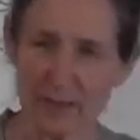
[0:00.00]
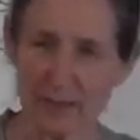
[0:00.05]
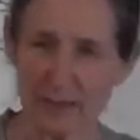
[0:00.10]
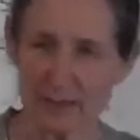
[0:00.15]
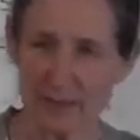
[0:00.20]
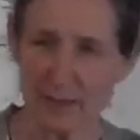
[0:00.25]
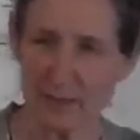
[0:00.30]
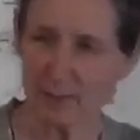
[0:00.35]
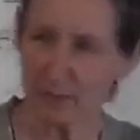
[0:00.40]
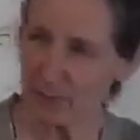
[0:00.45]

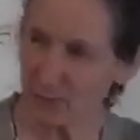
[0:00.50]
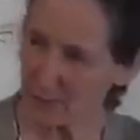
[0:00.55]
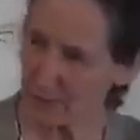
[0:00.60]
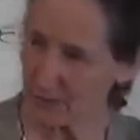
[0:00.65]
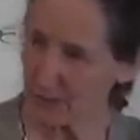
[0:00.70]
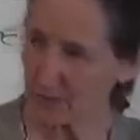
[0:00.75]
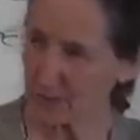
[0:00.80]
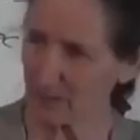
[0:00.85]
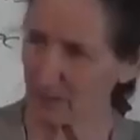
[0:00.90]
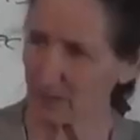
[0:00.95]
and then put
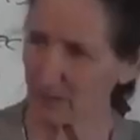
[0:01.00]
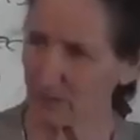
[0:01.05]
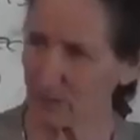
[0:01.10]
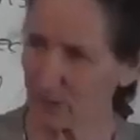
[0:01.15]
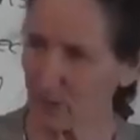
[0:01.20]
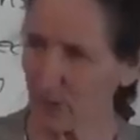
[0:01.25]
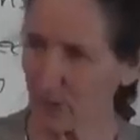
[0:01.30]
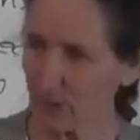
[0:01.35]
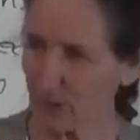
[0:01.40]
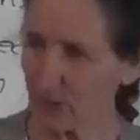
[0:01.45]
the little
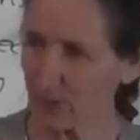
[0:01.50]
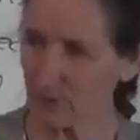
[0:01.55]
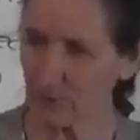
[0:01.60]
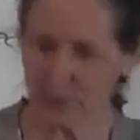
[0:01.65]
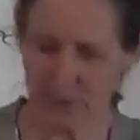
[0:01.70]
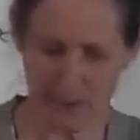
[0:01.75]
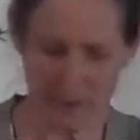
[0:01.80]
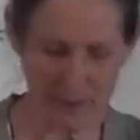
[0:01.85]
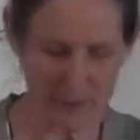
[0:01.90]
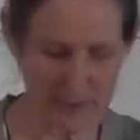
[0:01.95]
Croc on,
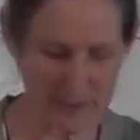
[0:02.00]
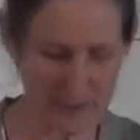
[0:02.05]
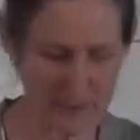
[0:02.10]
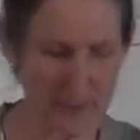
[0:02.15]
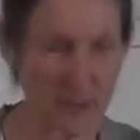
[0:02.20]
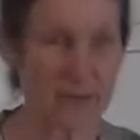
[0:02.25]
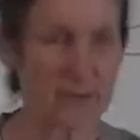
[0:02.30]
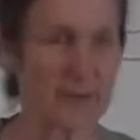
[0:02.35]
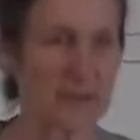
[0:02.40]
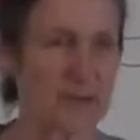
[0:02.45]
because you
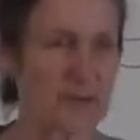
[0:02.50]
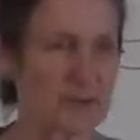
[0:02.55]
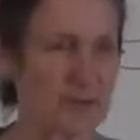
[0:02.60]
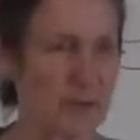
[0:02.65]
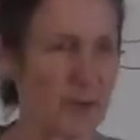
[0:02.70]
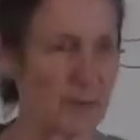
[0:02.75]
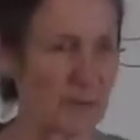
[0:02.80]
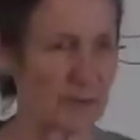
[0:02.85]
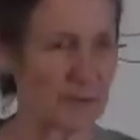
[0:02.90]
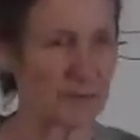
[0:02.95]
know those
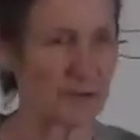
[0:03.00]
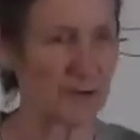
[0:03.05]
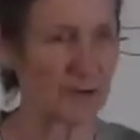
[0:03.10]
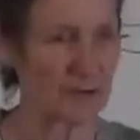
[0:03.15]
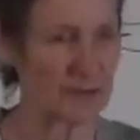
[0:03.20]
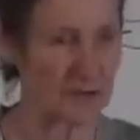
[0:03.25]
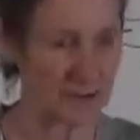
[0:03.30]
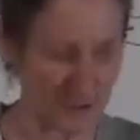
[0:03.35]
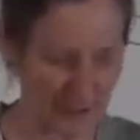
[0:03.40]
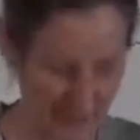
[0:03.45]
rubber
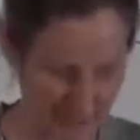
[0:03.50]
Crocs,